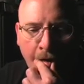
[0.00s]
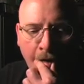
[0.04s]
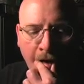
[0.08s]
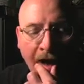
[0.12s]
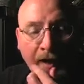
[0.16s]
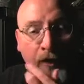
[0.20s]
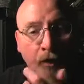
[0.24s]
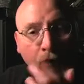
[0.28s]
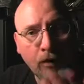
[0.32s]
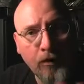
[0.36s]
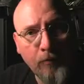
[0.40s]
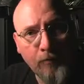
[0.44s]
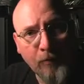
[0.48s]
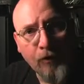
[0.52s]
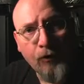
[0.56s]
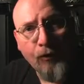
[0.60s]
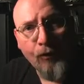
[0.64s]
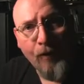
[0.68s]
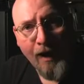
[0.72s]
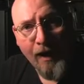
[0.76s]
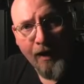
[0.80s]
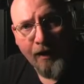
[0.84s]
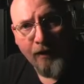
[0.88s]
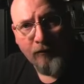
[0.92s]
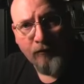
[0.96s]
I called him a
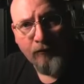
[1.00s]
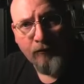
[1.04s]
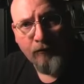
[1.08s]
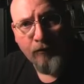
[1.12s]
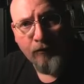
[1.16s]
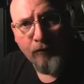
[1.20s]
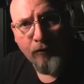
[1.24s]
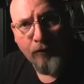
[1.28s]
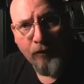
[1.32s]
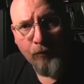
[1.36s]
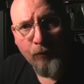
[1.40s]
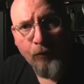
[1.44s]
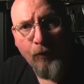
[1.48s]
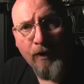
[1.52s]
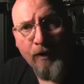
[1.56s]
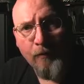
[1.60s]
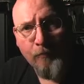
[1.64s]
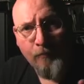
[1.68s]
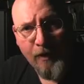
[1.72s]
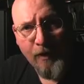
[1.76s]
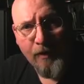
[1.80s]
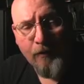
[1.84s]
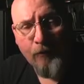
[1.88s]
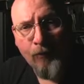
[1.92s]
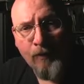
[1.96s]
crank too. And what I
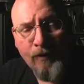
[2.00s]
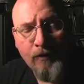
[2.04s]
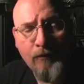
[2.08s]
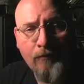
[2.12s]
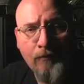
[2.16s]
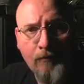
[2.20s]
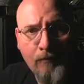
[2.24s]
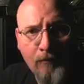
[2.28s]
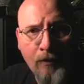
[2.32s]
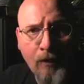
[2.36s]
meant when